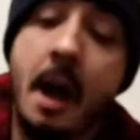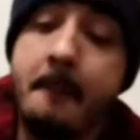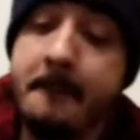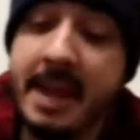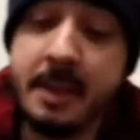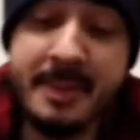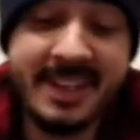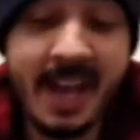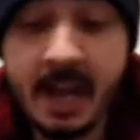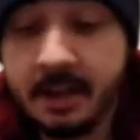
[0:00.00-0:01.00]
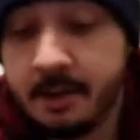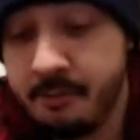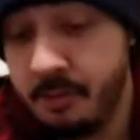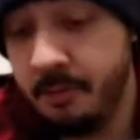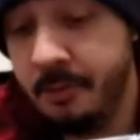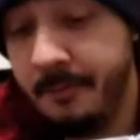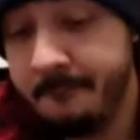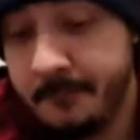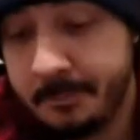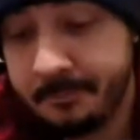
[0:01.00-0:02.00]
A baby kangaroo
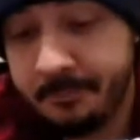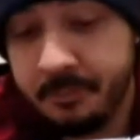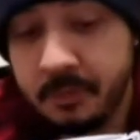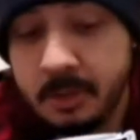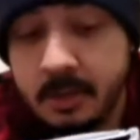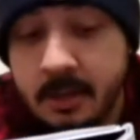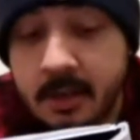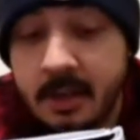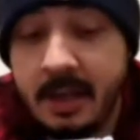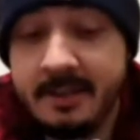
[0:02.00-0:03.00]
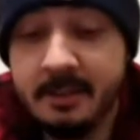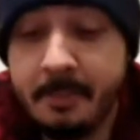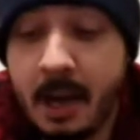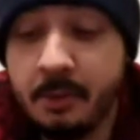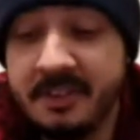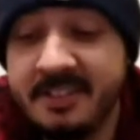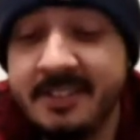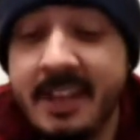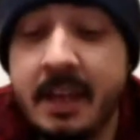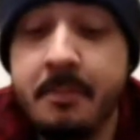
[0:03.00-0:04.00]
is about the
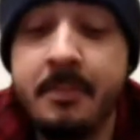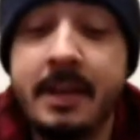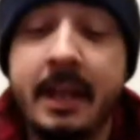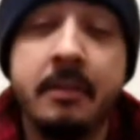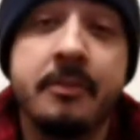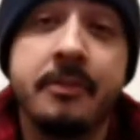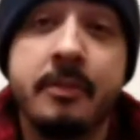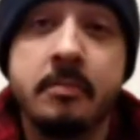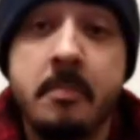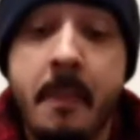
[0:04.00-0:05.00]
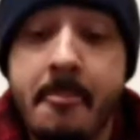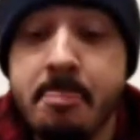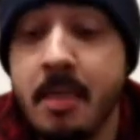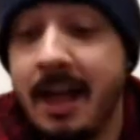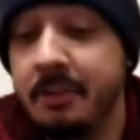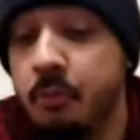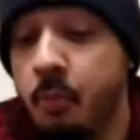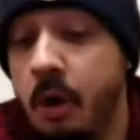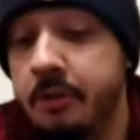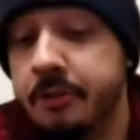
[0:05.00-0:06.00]
same length as
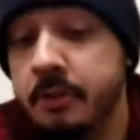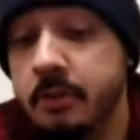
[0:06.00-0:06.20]
what?